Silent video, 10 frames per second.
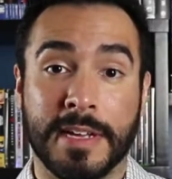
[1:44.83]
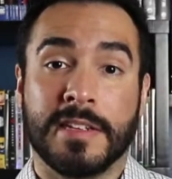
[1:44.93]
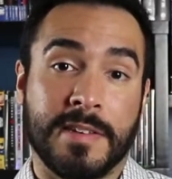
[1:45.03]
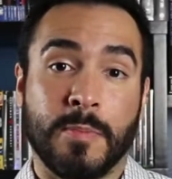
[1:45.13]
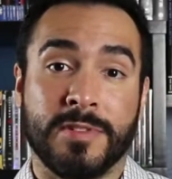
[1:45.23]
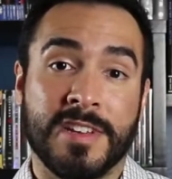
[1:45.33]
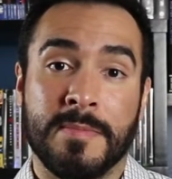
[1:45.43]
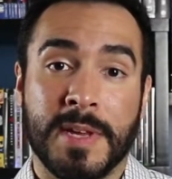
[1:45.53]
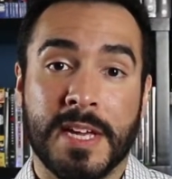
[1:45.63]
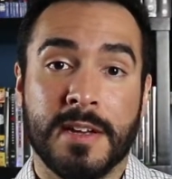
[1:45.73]
Except with
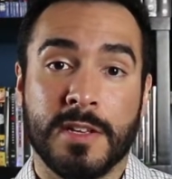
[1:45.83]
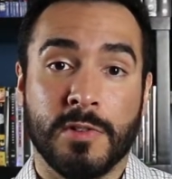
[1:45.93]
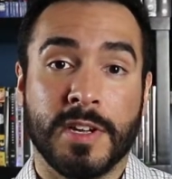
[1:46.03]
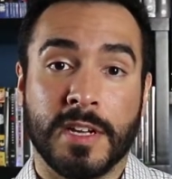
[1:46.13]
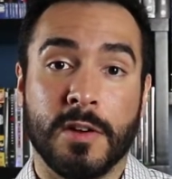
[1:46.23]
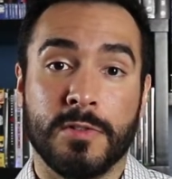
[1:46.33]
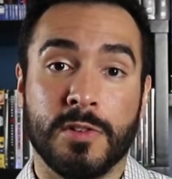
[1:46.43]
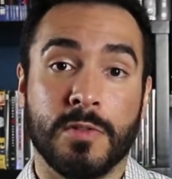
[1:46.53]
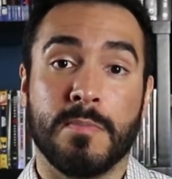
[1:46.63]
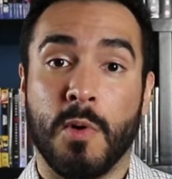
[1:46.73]
Sinemia, you can go
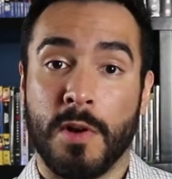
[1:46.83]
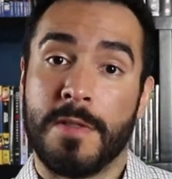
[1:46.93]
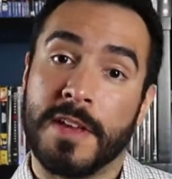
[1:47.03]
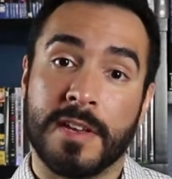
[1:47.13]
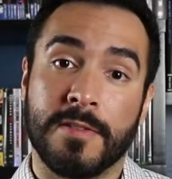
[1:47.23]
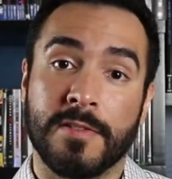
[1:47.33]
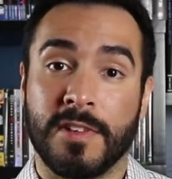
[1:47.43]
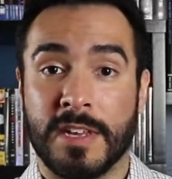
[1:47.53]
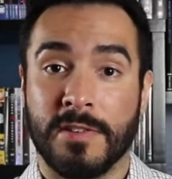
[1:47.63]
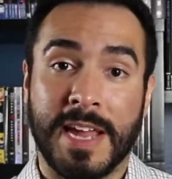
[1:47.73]
to more theaters
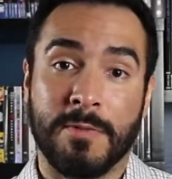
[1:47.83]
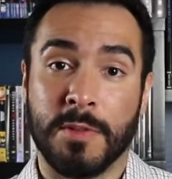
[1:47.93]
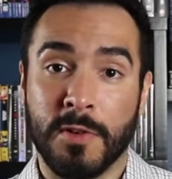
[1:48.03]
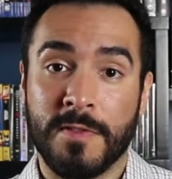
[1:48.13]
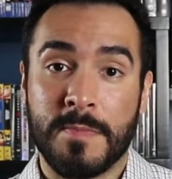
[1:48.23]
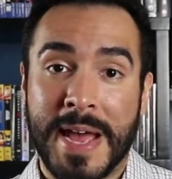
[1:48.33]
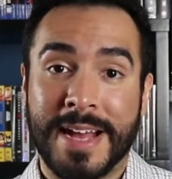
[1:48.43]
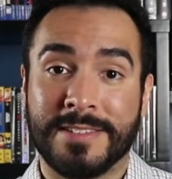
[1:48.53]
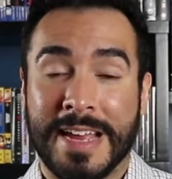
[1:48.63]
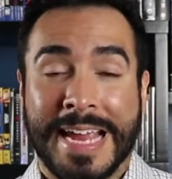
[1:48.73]
than you can with MoviePass,